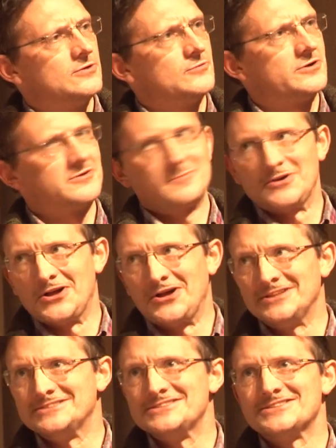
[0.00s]
one of the
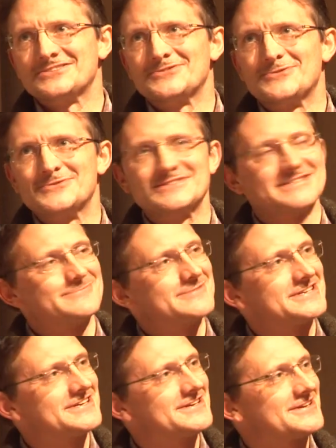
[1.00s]
Mulhearns, who always seemed
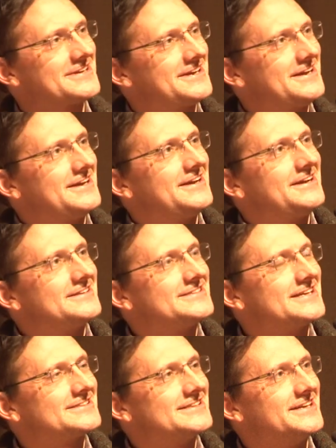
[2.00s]
to
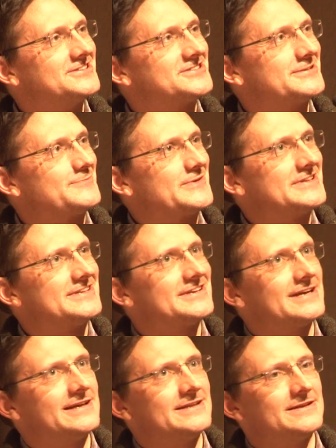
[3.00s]
take the leadership
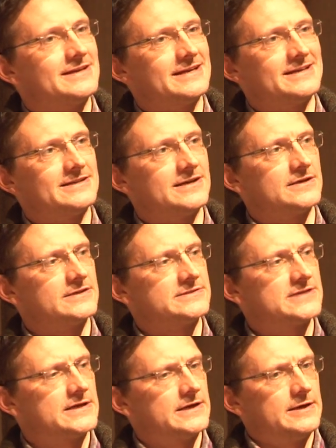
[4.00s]
in
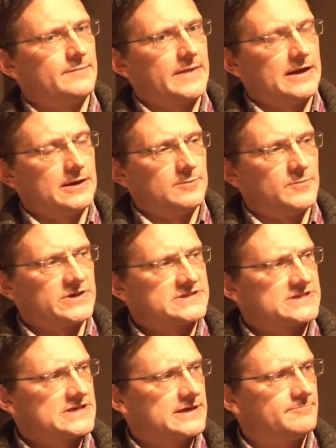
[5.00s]
Ireland.
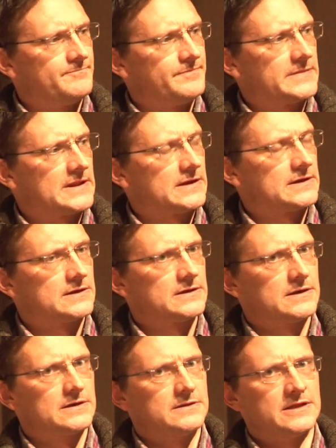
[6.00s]
But
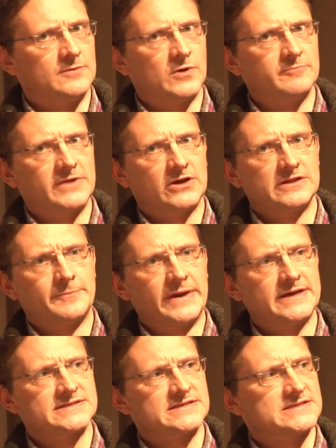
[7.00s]
they won me on the
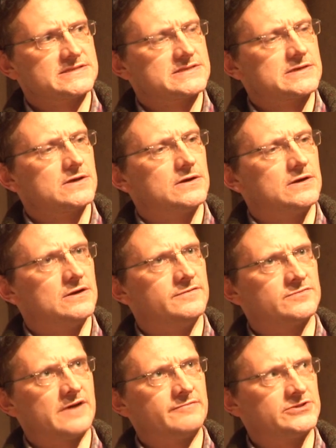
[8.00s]
basis of
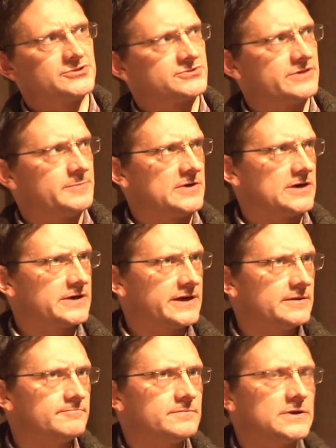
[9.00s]
a revolutionary party.